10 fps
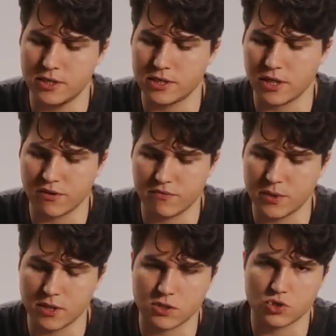instead
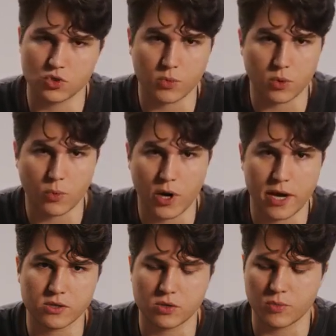of being super
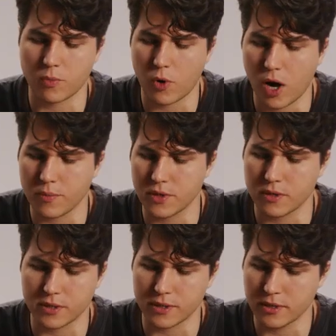bright, super
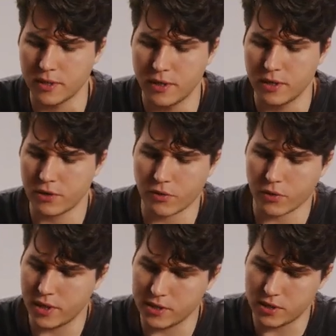poppy and like
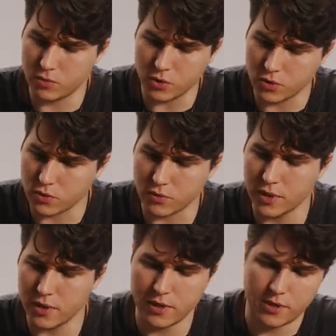crazy blue.